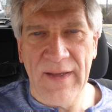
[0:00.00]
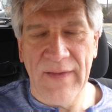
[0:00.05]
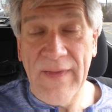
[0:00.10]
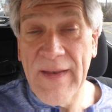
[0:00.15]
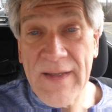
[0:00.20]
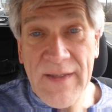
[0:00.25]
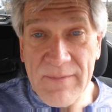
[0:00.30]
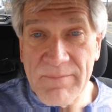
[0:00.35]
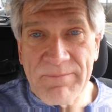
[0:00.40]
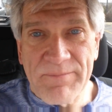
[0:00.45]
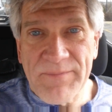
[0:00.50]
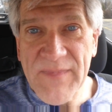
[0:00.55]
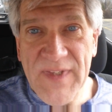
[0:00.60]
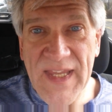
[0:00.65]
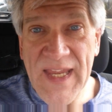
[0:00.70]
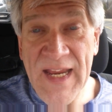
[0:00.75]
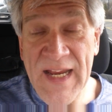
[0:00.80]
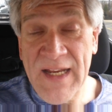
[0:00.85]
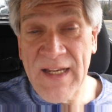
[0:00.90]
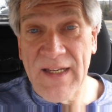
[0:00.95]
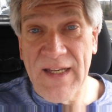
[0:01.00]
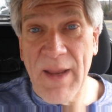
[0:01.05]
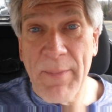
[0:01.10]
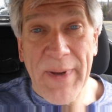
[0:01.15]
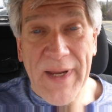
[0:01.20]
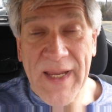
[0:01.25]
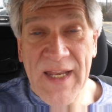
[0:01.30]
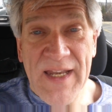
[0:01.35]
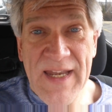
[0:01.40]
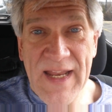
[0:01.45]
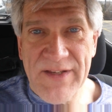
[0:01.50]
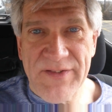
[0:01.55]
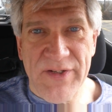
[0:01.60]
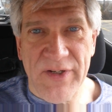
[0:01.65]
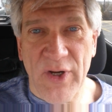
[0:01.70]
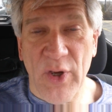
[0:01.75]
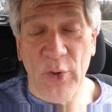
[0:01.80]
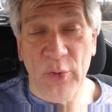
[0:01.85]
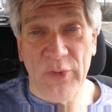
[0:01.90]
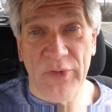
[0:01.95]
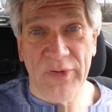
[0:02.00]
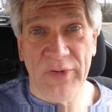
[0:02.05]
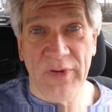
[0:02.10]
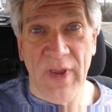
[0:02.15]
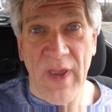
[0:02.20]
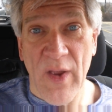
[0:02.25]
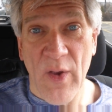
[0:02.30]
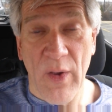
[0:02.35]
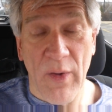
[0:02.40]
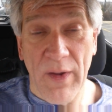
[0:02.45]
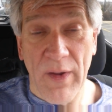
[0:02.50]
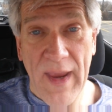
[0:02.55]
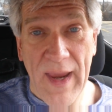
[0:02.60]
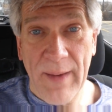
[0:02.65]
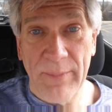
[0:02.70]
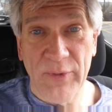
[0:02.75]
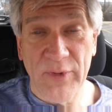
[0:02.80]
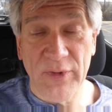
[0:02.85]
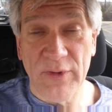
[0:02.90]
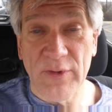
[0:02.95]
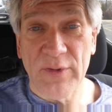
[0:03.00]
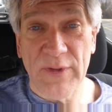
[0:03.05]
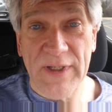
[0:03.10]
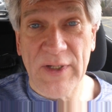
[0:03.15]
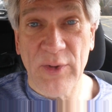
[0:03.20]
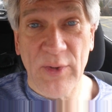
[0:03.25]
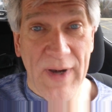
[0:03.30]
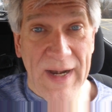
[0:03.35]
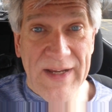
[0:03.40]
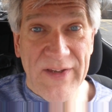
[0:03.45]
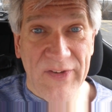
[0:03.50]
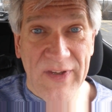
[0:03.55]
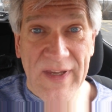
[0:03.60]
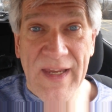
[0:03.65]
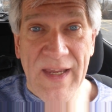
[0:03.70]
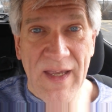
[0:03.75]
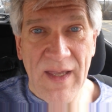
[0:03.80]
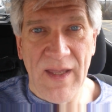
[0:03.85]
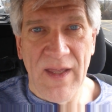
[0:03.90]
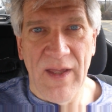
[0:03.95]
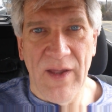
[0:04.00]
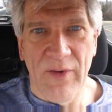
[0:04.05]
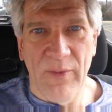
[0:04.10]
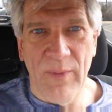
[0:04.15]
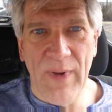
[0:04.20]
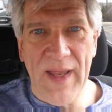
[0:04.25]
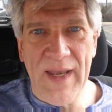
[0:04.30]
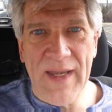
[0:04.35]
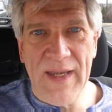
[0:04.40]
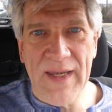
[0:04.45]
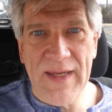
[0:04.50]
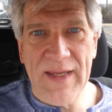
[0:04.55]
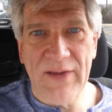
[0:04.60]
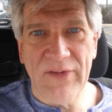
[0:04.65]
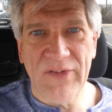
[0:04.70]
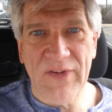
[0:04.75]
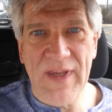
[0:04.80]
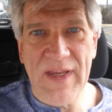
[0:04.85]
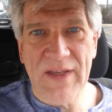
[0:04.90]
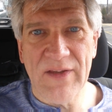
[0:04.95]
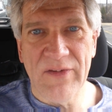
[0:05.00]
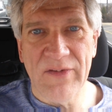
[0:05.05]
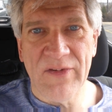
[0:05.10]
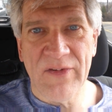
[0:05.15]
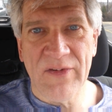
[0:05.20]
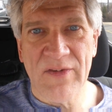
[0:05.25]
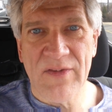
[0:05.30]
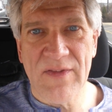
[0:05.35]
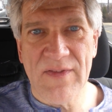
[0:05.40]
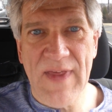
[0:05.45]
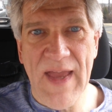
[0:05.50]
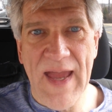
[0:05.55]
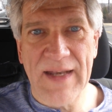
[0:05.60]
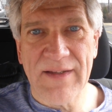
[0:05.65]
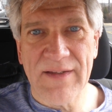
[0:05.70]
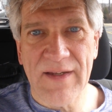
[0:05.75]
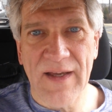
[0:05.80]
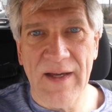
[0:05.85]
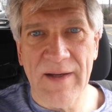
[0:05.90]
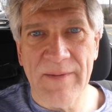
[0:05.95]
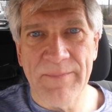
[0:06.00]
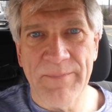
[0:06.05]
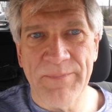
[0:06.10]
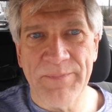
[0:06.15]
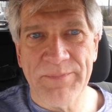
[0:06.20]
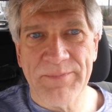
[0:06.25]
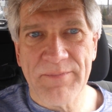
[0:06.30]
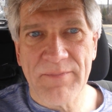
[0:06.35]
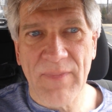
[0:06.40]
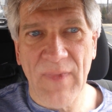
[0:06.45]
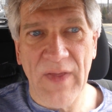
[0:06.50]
And then King Nebuchadnezzar goes absolutely crazy when he sees that um,